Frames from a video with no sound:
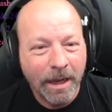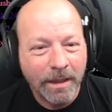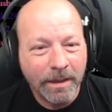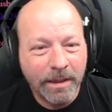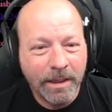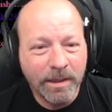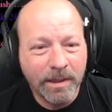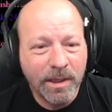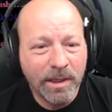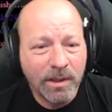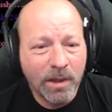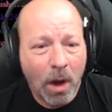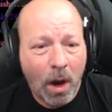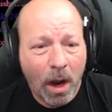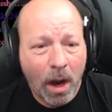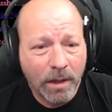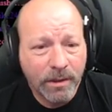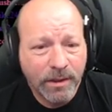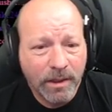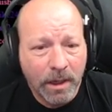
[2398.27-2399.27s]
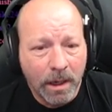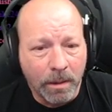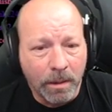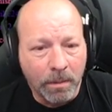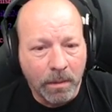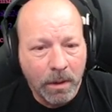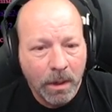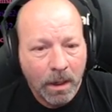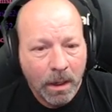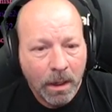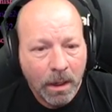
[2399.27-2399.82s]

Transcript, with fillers: This is awesome.